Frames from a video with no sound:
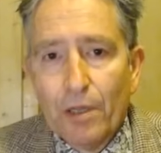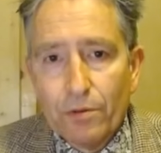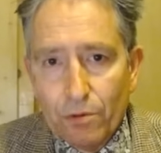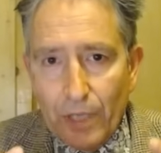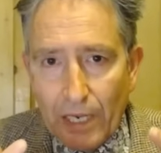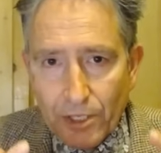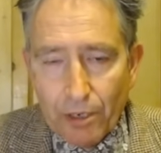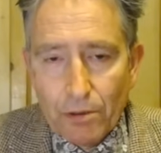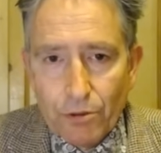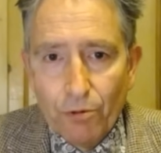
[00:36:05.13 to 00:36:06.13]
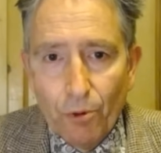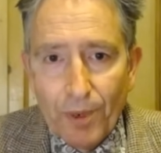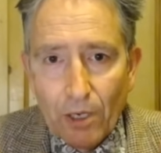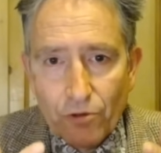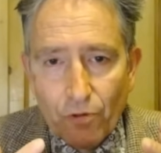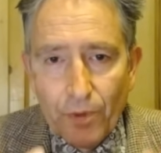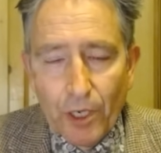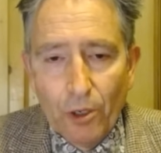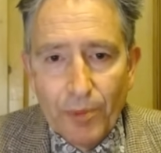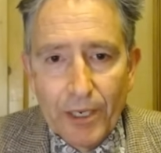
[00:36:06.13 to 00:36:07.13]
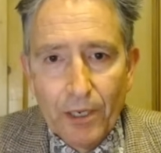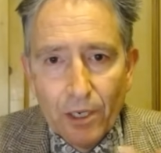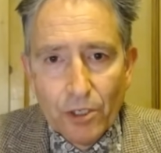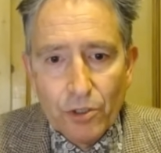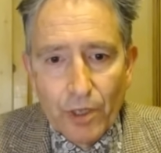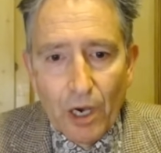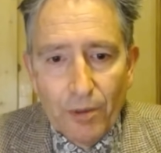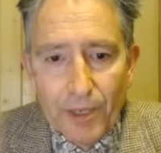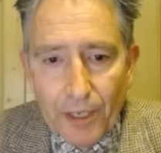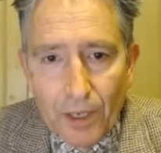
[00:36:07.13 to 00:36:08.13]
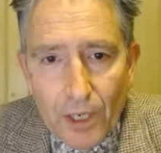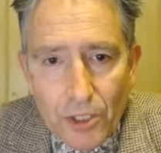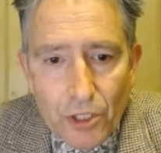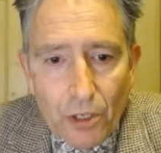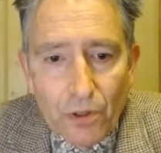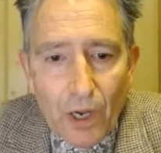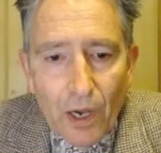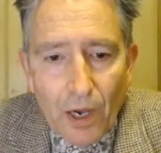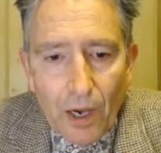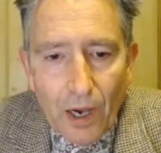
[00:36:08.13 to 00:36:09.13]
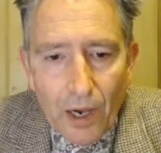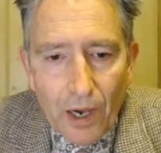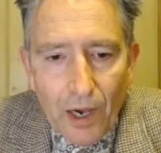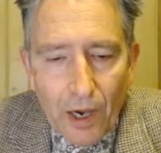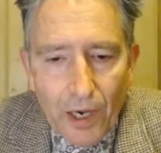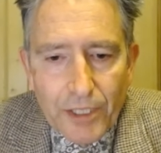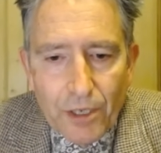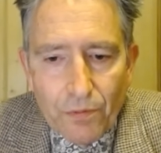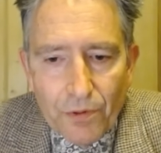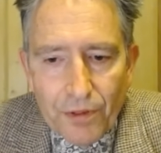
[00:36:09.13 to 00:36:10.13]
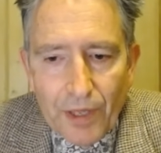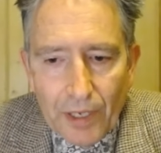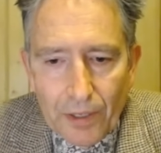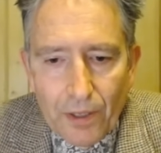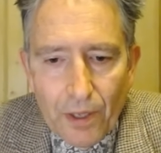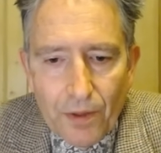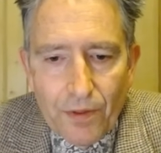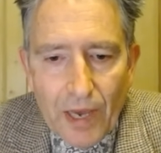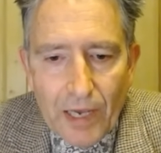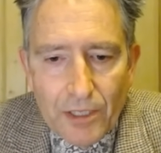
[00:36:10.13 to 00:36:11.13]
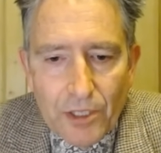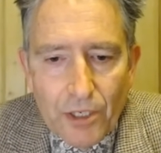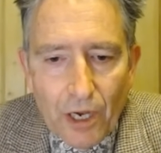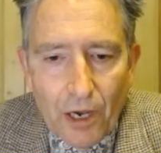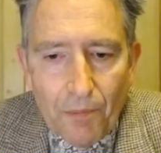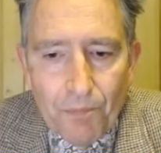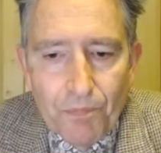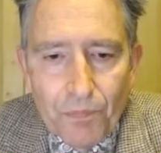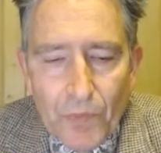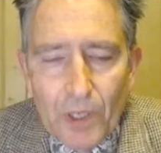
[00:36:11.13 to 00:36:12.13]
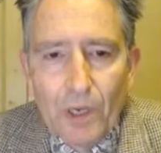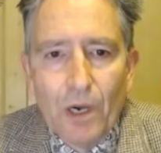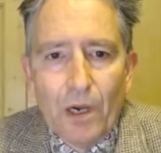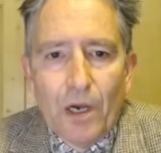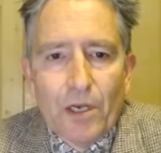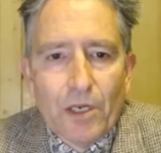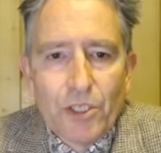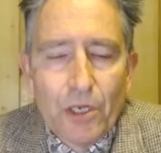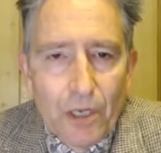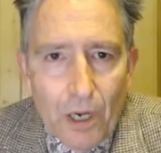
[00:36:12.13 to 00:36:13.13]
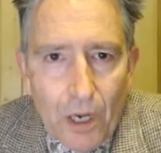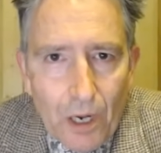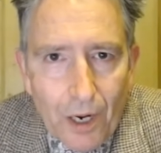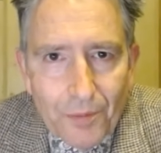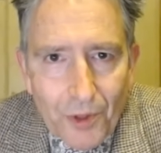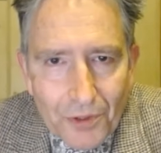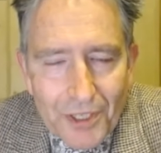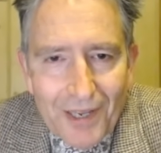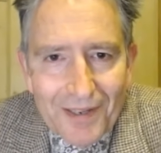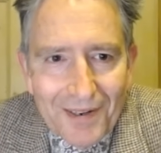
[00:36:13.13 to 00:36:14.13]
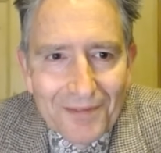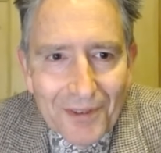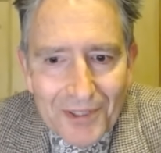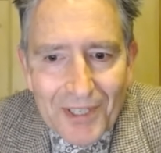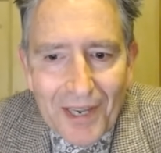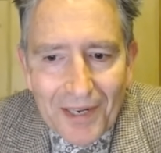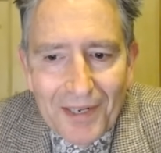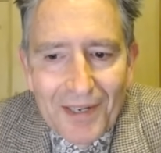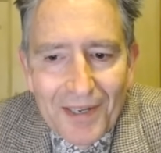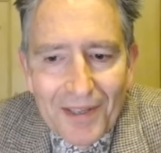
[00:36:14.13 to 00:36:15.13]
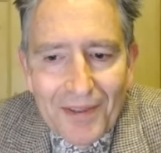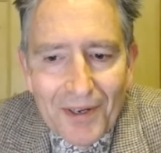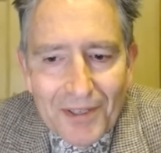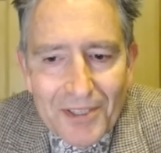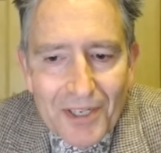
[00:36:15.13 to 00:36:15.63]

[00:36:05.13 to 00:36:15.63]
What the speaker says: That territory will pass from the low bidder to the high bidder. So I don't think that I certainly I'm not saying that